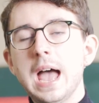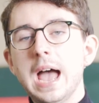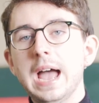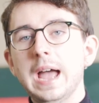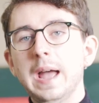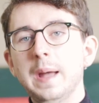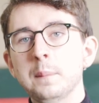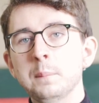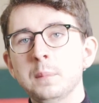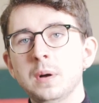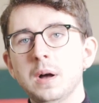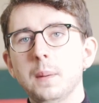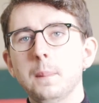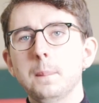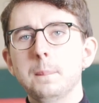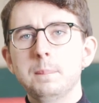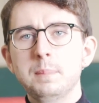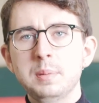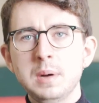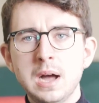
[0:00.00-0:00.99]

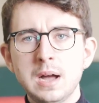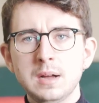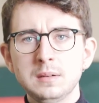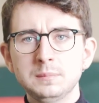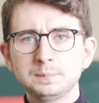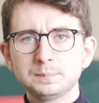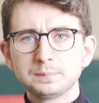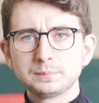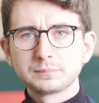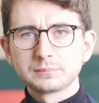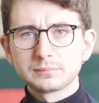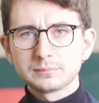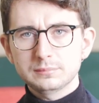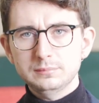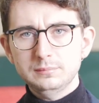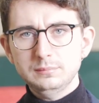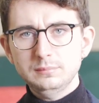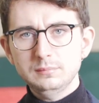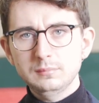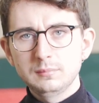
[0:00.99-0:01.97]
But
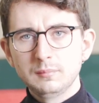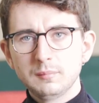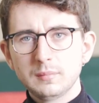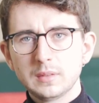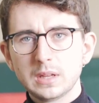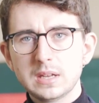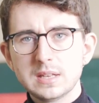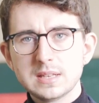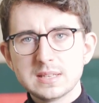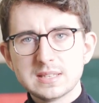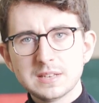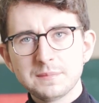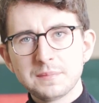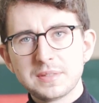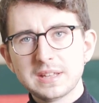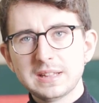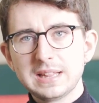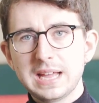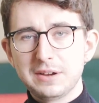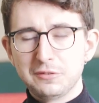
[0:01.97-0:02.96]

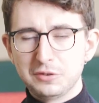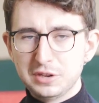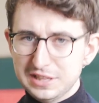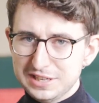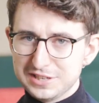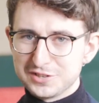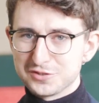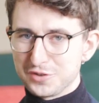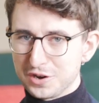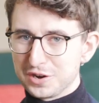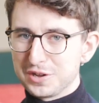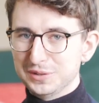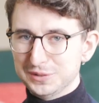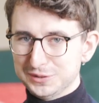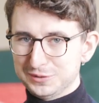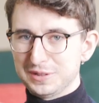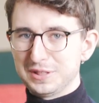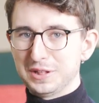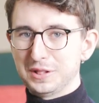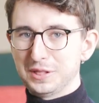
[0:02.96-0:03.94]
something that I really
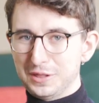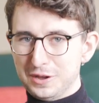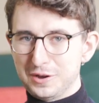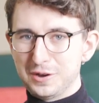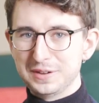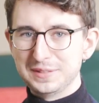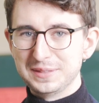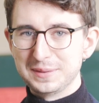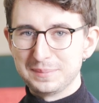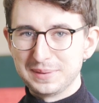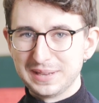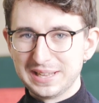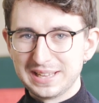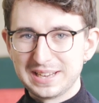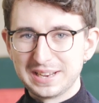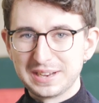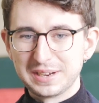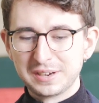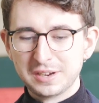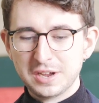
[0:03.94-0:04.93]
struggled with a lot in the
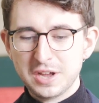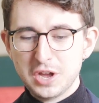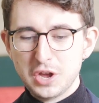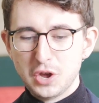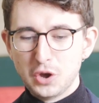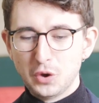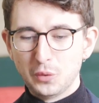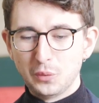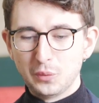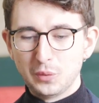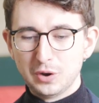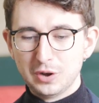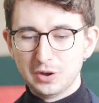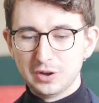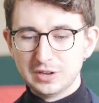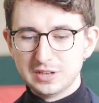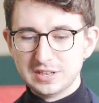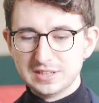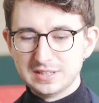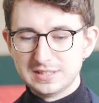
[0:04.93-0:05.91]
beginning
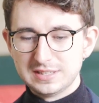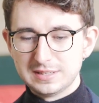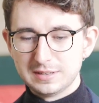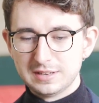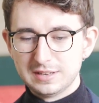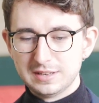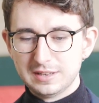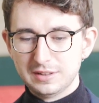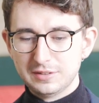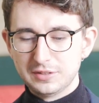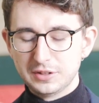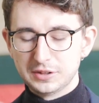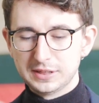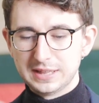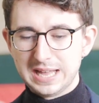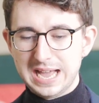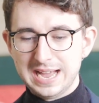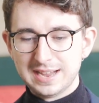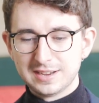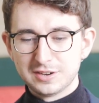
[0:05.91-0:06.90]
was the
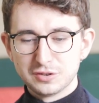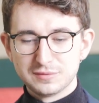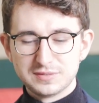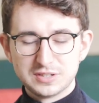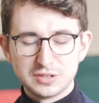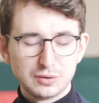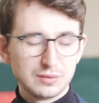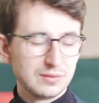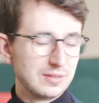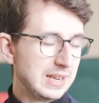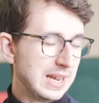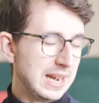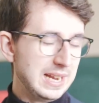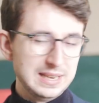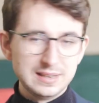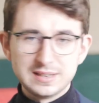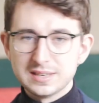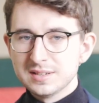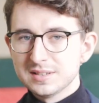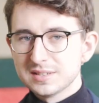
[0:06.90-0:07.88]
lack of sort of
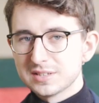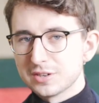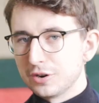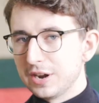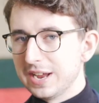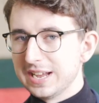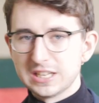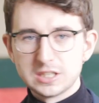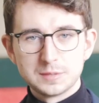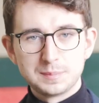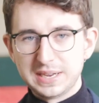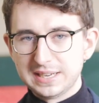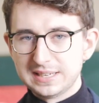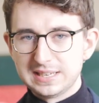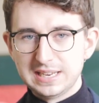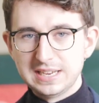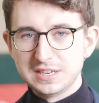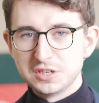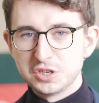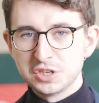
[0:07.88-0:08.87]
guidance or
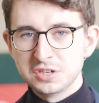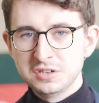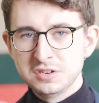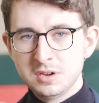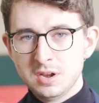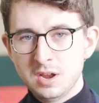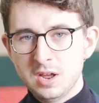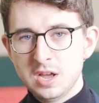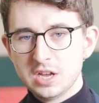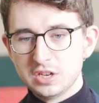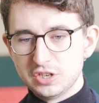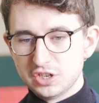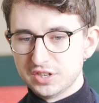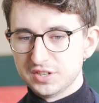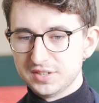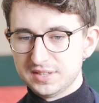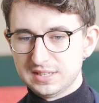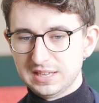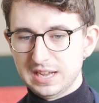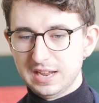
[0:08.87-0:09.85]
expectation,
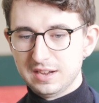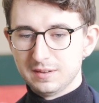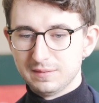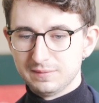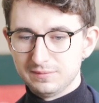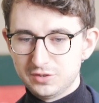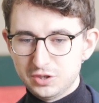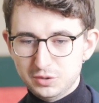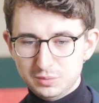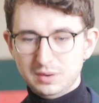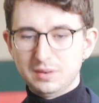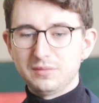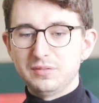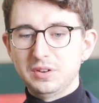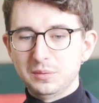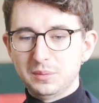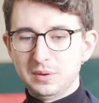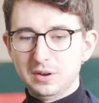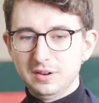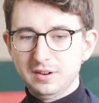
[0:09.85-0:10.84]
just kind of do whatever
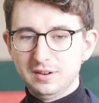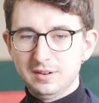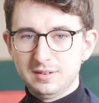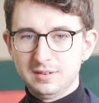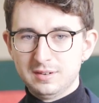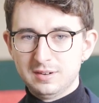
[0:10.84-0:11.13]
you want.